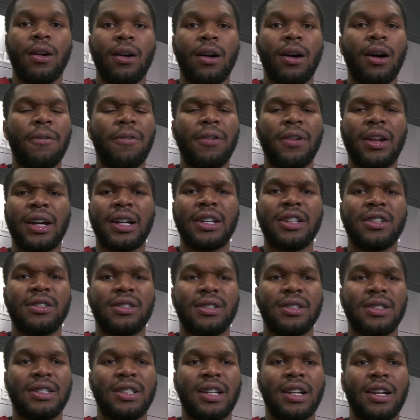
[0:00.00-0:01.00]
I feel like it's
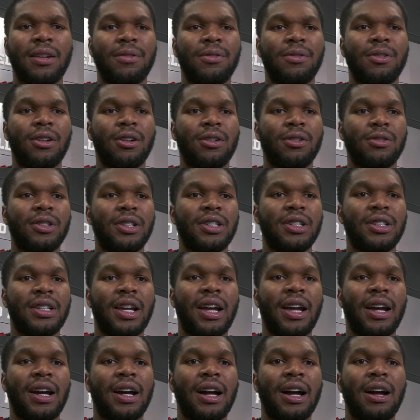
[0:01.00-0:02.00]
the same, you know, just
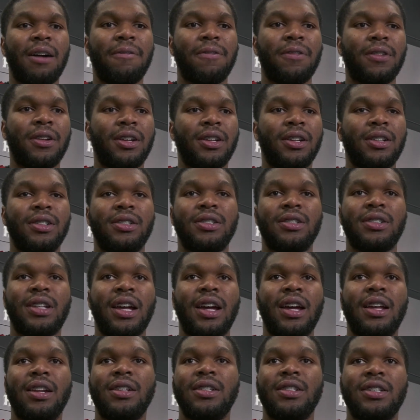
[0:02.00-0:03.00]
staying confident,
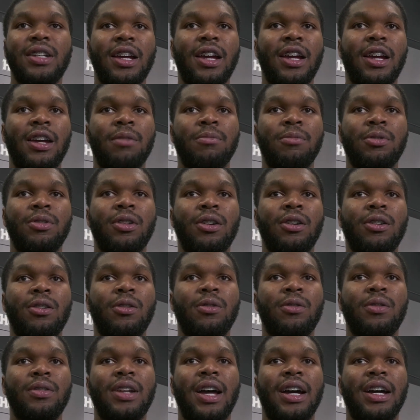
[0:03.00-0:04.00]
staying the same, you
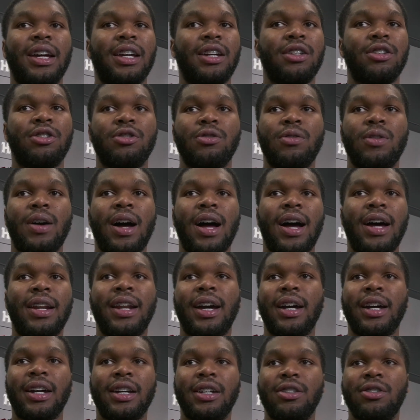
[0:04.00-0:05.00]
know, not getting too high,
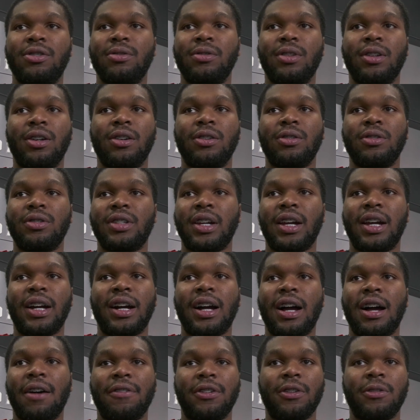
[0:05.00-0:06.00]
not getting too low, staying
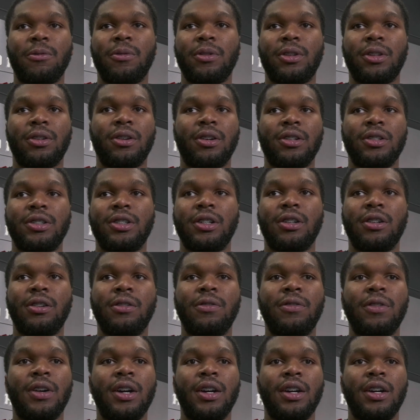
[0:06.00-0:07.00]
confident within
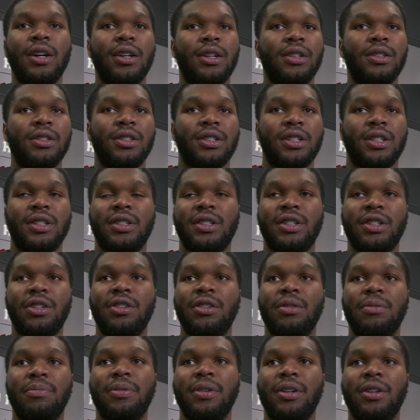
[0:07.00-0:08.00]
ourselves, just continue
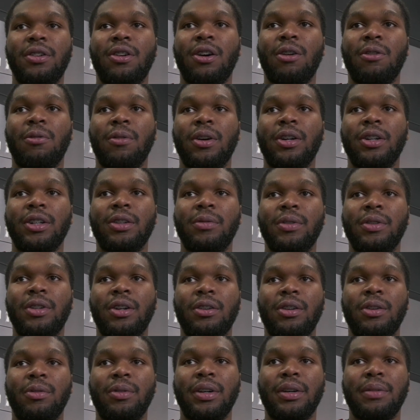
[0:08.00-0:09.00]
to put in our work that we
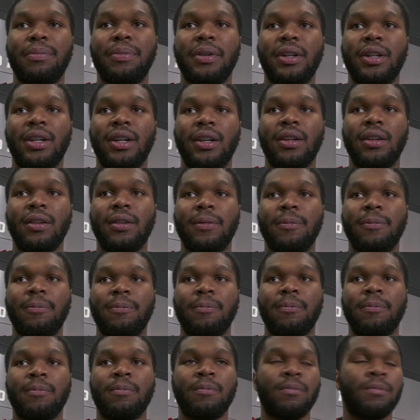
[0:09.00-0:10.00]
know that we could put in.
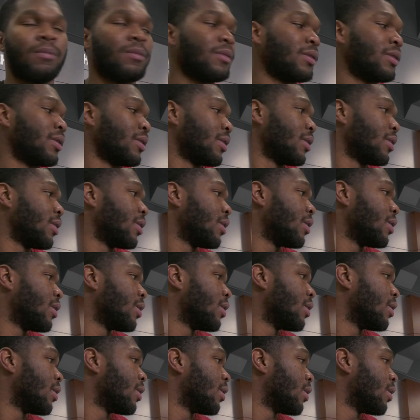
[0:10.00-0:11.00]
What's the most important thing
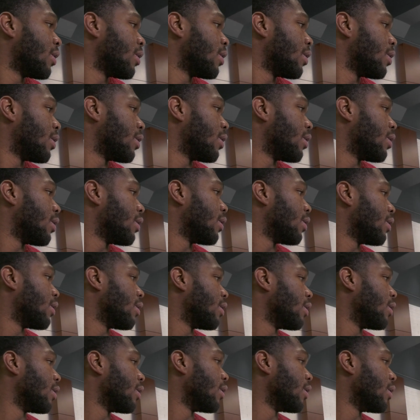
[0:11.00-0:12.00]
you guys maybe think
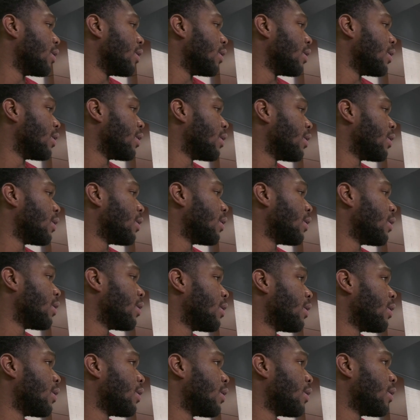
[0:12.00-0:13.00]
about yourselves or about
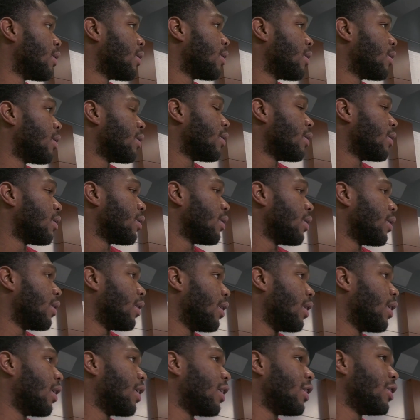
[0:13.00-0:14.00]
two days?
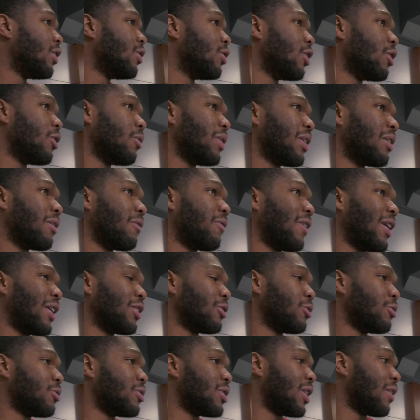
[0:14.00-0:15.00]
Uh, you know, we could fight
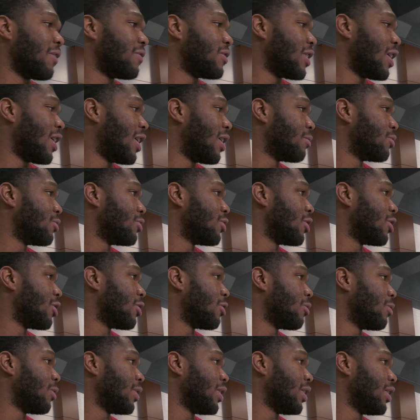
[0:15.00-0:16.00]
through tough times, you
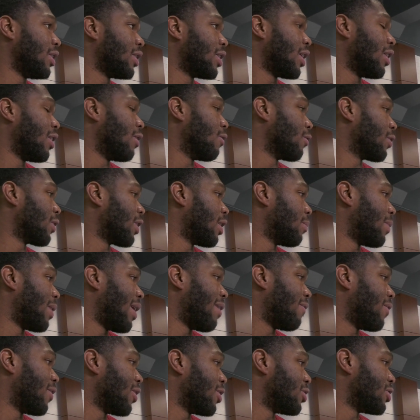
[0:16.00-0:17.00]
know, we overcome
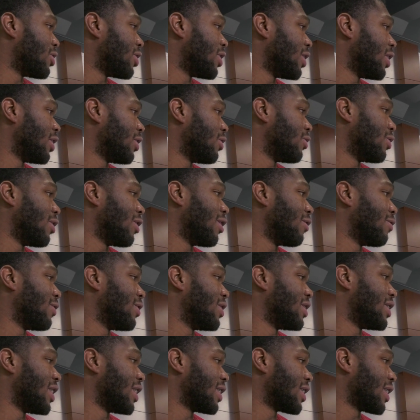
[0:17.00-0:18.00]
adversity, you know, if we
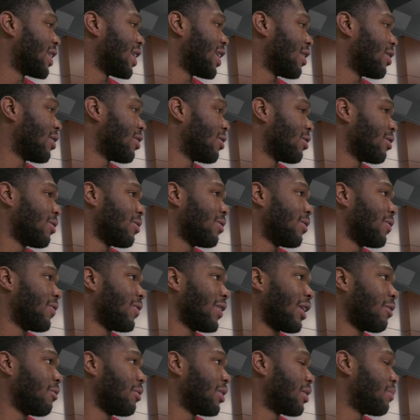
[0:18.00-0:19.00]
stick together,
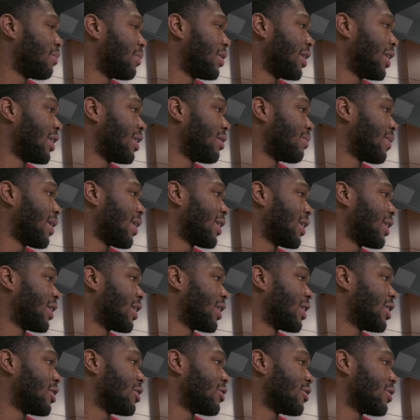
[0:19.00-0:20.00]
feel like we could beat anybody in the
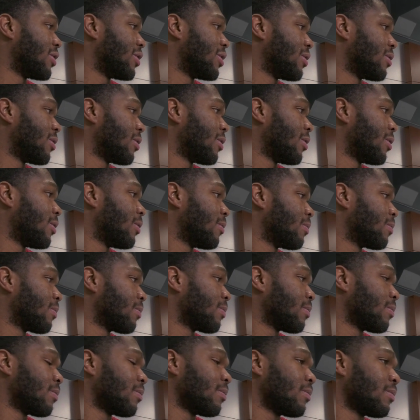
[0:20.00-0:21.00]
country.
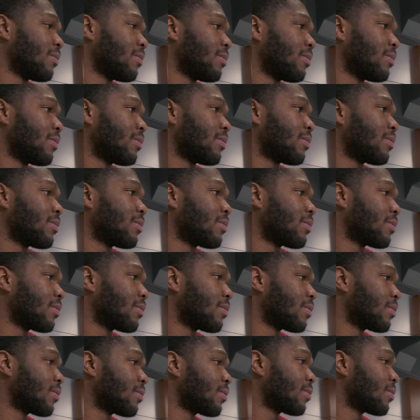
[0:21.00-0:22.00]
What's been the key to
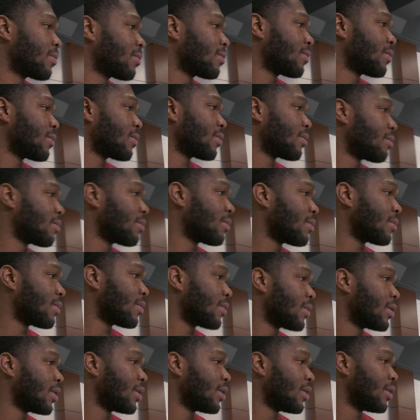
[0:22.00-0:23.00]
your early
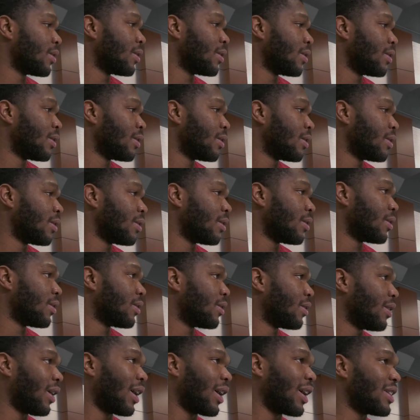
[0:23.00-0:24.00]
three-point success?
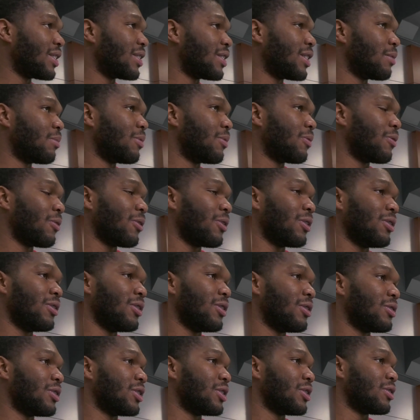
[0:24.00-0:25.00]
like I said before, you
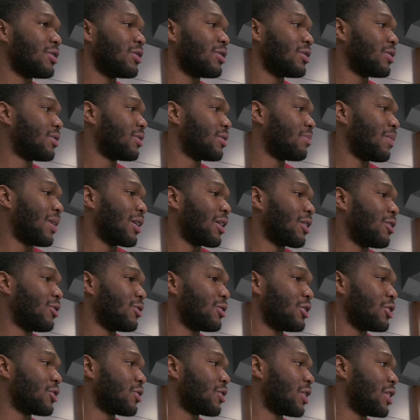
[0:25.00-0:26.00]
know, just my
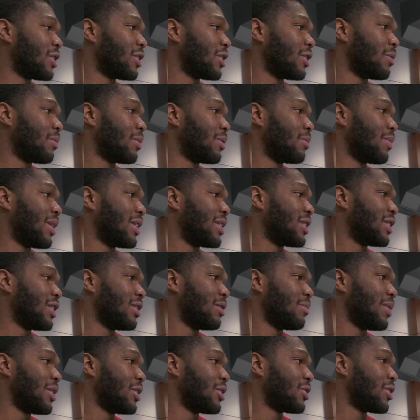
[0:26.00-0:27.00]
coach is trusting in me, my
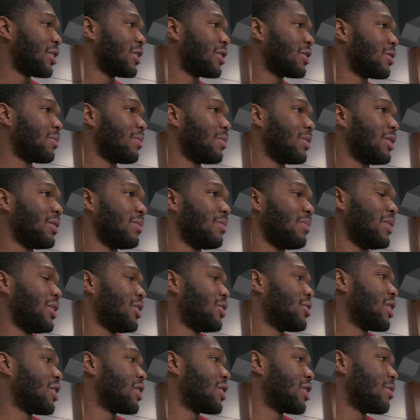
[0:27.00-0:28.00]
teammates trusting me, me
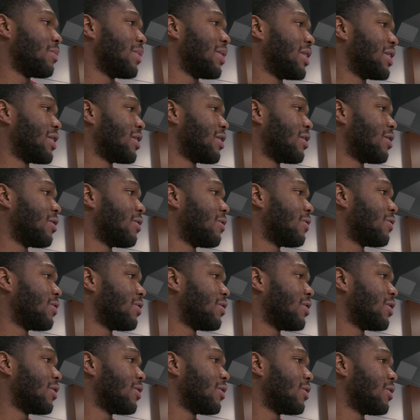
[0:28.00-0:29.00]
trusting in myself,
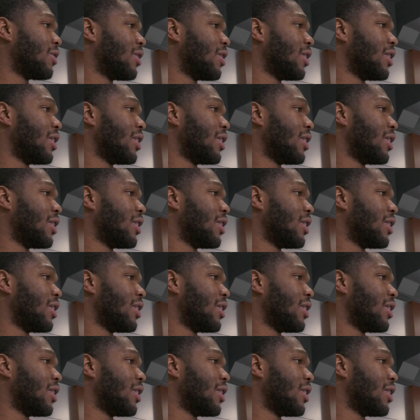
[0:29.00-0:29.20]
you know,